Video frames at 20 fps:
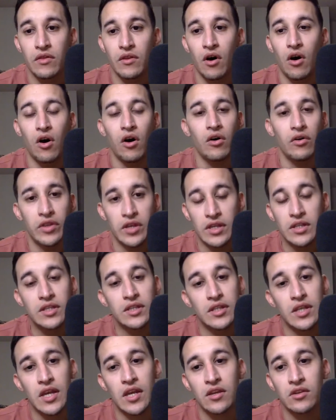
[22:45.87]
All these
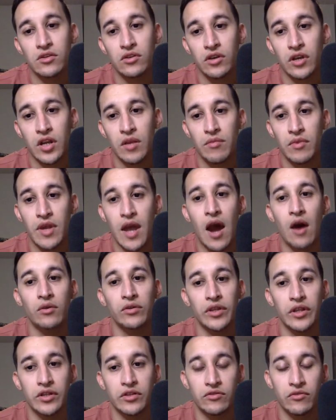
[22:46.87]
things are going to be
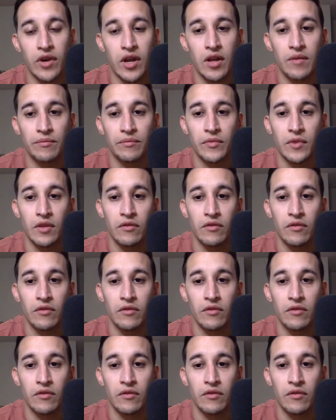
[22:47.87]
outlets, right?